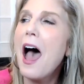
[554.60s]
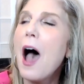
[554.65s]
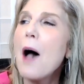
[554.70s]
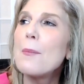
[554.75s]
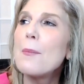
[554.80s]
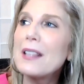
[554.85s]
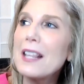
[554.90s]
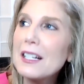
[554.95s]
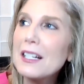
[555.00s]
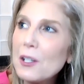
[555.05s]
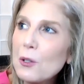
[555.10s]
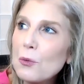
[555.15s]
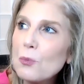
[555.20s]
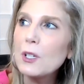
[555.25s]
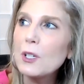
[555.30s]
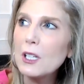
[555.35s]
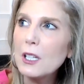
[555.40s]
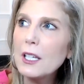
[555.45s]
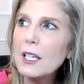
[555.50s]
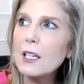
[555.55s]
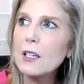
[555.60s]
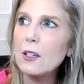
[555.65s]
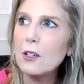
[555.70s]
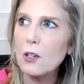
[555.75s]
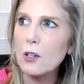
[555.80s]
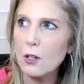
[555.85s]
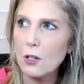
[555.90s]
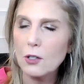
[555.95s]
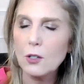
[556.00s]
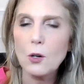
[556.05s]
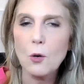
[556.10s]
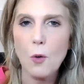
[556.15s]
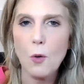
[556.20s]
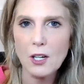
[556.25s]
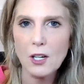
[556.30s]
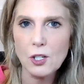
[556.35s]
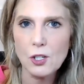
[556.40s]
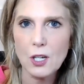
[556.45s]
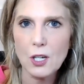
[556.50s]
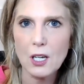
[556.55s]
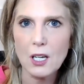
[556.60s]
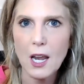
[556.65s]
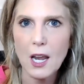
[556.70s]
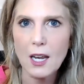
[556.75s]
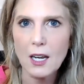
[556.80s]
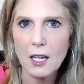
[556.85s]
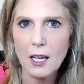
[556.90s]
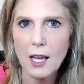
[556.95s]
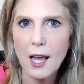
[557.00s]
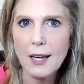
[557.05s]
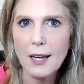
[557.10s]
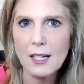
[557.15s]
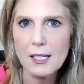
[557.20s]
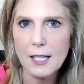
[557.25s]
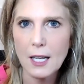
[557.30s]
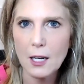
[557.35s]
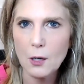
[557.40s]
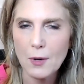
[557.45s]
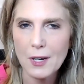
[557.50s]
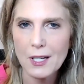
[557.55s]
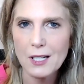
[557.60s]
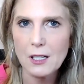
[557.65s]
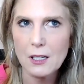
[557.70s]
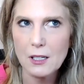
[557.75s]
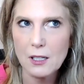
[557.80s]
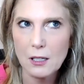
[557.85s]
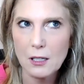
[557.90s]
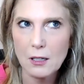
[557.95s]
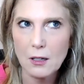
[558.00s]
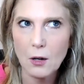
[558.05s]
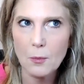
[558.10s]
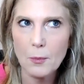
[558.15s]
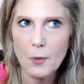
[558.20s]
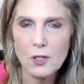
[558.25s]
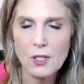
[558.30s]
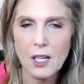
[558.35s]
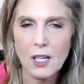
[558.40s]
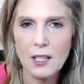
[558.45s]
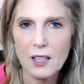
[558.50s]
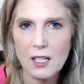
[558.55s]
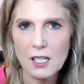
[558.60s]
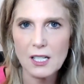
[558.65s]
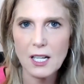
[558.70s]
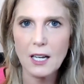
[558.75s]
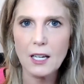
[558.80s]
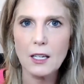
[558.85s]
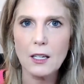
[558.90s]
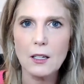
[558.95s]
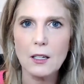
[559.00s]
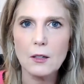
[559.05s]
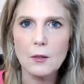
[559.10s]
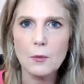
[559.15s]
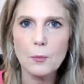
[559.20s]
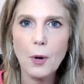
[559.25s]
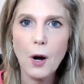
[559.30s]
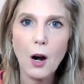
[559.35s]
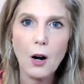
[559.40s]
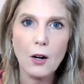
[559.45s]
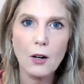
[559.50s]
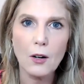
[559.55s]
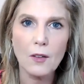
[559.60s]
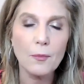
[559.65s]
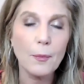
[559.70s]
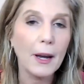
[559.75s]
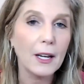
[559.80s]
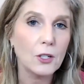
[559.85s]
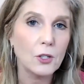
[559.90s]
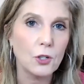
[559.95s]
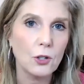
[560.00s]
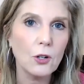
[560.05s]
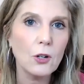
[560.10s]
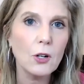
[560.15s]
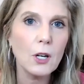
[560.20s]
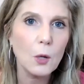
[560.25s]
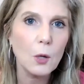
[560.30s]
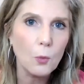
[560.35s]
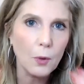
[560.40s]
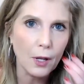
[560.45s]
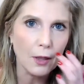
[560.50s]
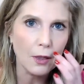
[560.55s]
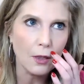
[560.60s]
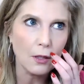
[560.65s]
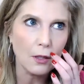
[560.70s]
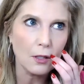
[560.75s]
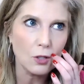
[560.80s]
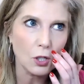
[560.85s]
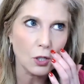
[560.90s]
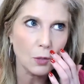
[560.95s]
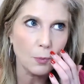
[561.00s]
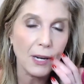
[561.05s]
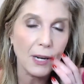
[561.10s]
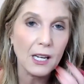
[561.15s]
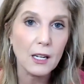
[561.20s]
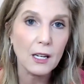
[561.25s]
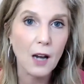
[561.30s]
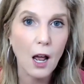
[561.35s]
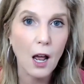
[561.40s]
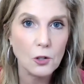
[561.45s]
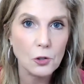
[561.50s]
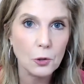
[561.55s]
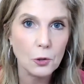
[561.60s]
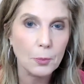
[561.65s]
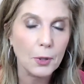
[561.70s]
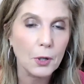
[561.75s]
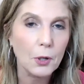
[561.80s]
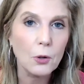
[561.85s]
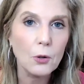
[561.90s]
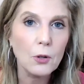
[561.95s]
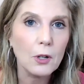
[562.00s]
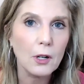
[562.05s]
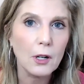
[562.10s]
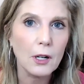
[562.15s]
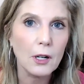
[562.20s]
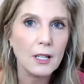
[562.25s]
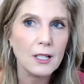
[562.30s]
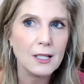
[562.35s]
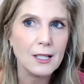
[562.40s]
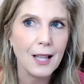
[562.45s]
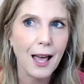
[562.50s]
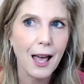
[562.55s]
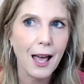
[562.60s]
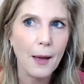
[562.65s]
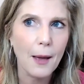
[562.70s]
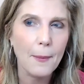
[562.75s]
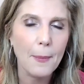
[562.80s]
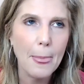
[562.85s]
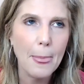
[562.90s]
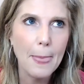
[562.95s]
But that's a really good question. And it kind of segues into almost like the second part of my journey with just being an entrepreneur, is that,